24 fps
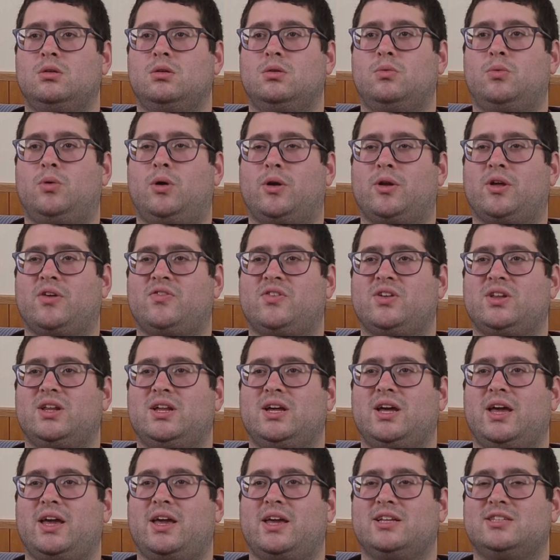What I feel
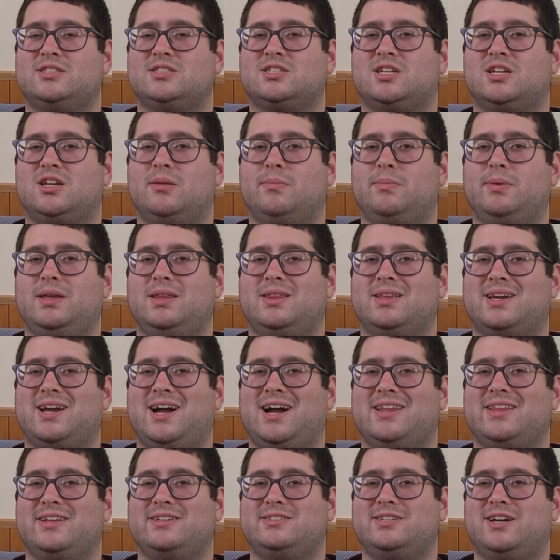like it's gonna be the guy
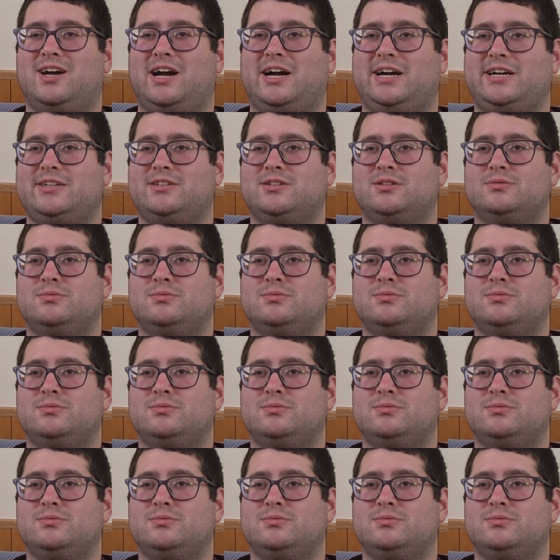that died.